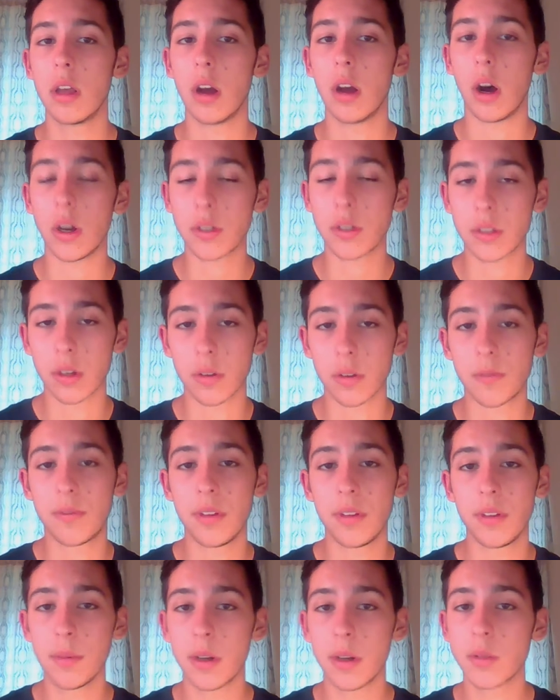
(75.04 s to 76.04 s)
Also,
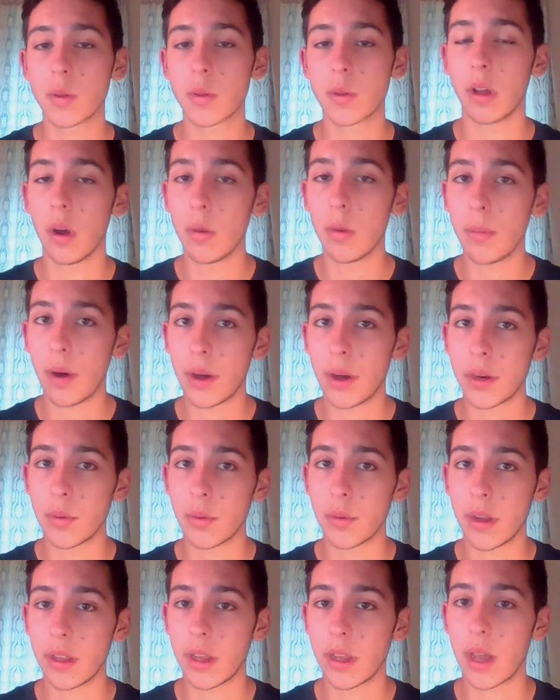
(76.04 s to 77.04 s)
females with low body
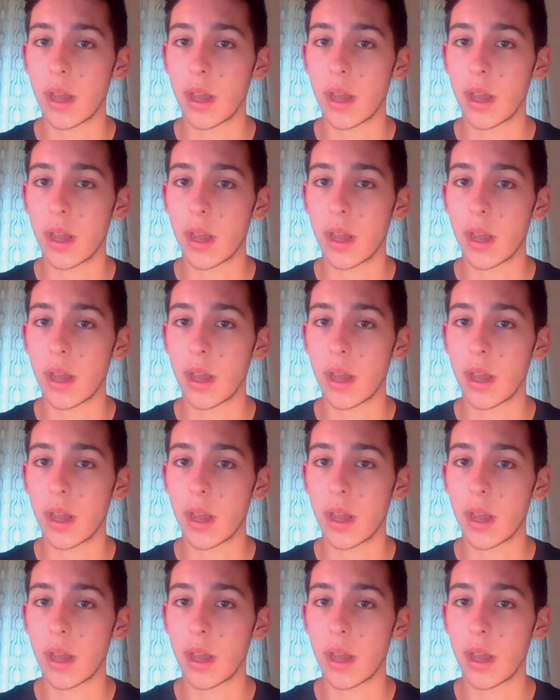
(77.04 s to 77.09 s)
weight